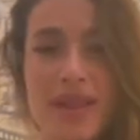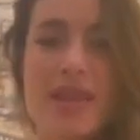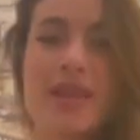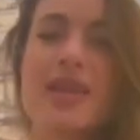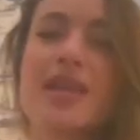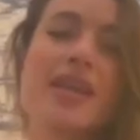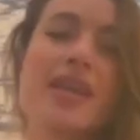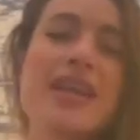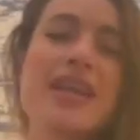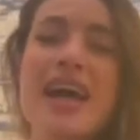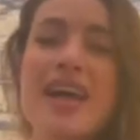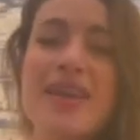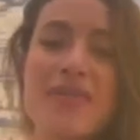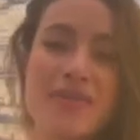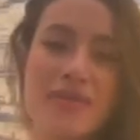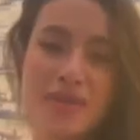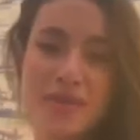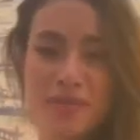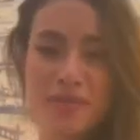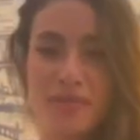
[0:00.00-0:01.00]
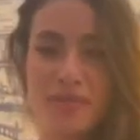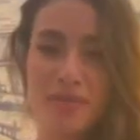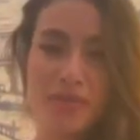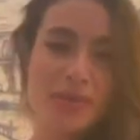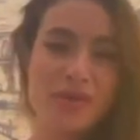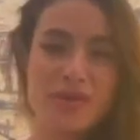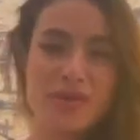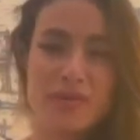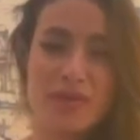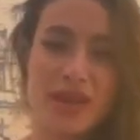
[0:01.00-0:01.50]
Live
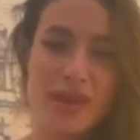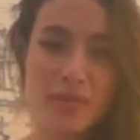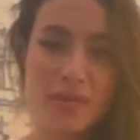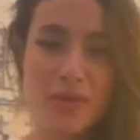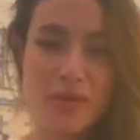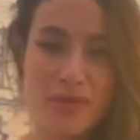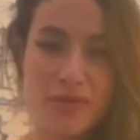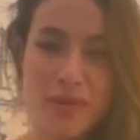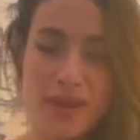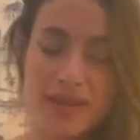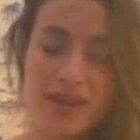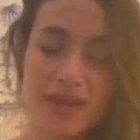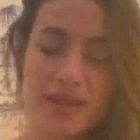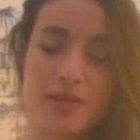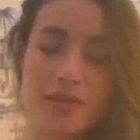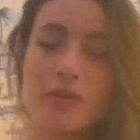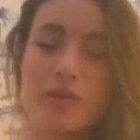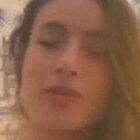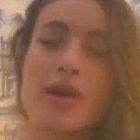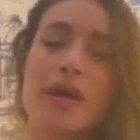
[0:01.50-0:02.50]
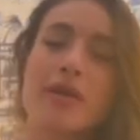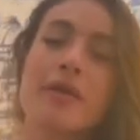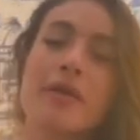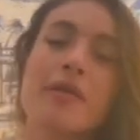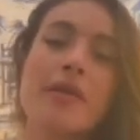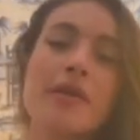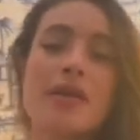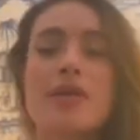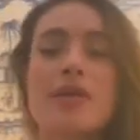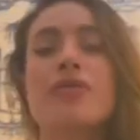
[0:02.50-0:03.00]
puts me in movement. I don't know why.
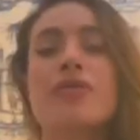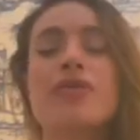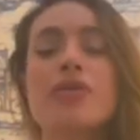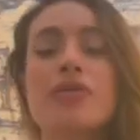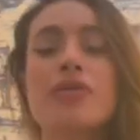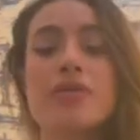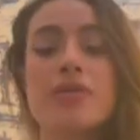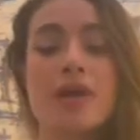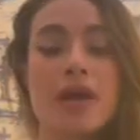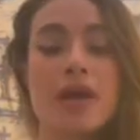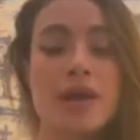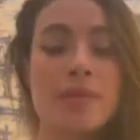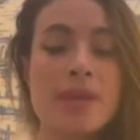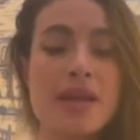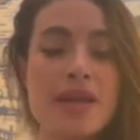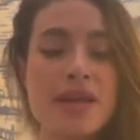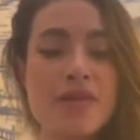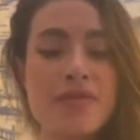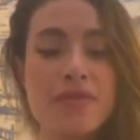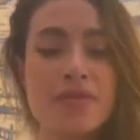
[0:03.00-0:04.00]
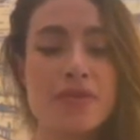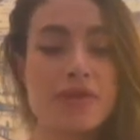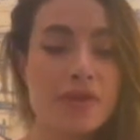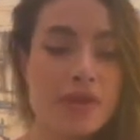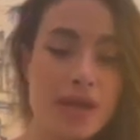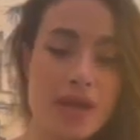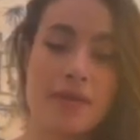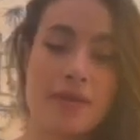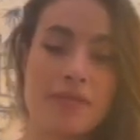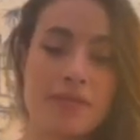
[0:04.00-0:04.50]
So I believe,
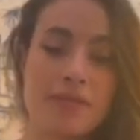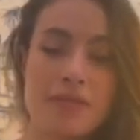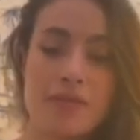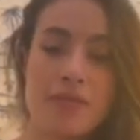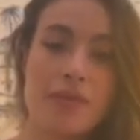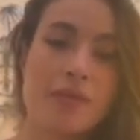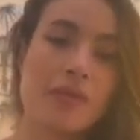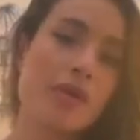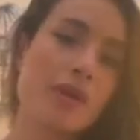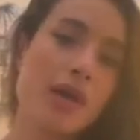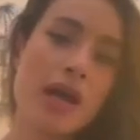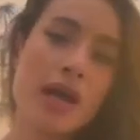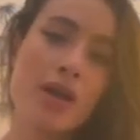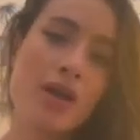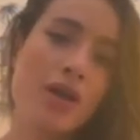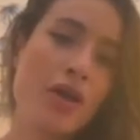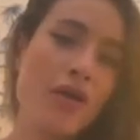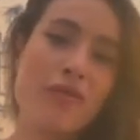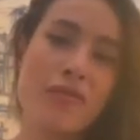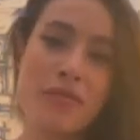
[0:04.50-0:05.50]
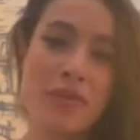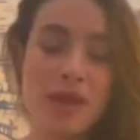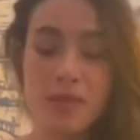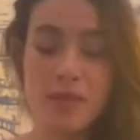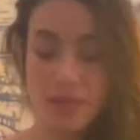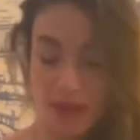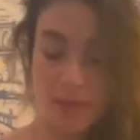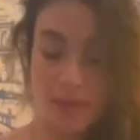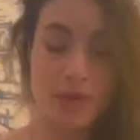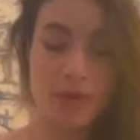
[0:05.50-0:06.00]
yeah, I love being
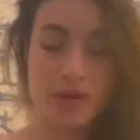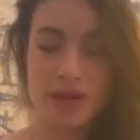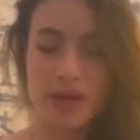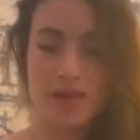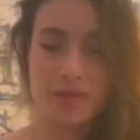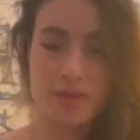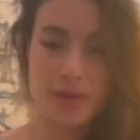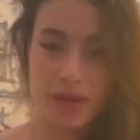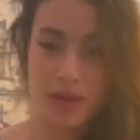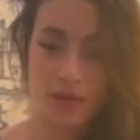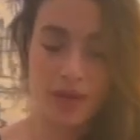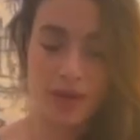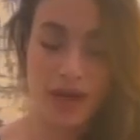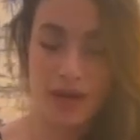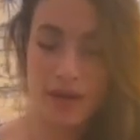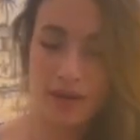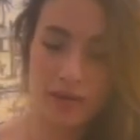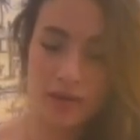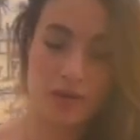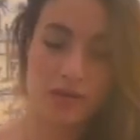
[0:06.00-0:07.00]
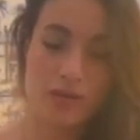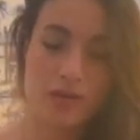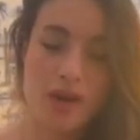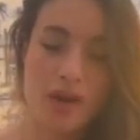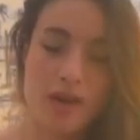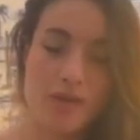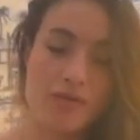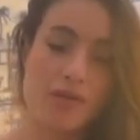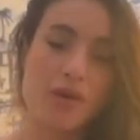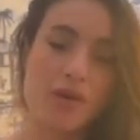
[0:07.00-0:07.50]
hypnotized by you guys. So
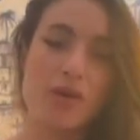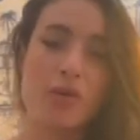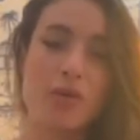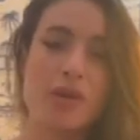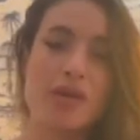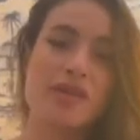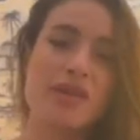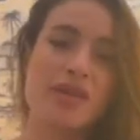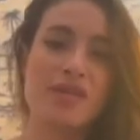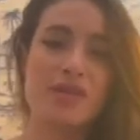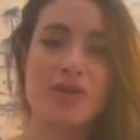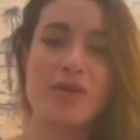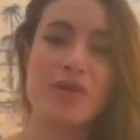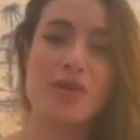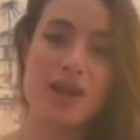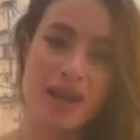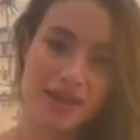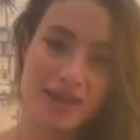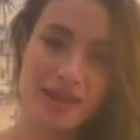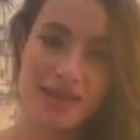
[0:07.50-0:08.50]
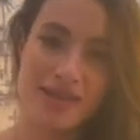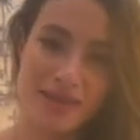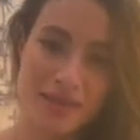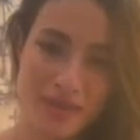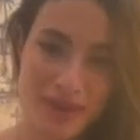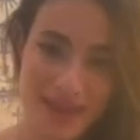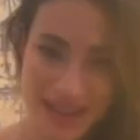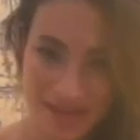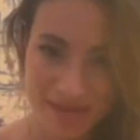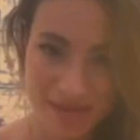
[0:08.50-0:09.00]
I follow it, even though Glenn doesn't
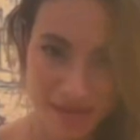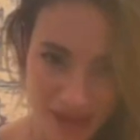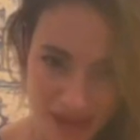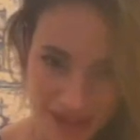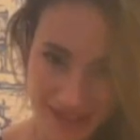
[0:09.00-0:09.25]
believe me.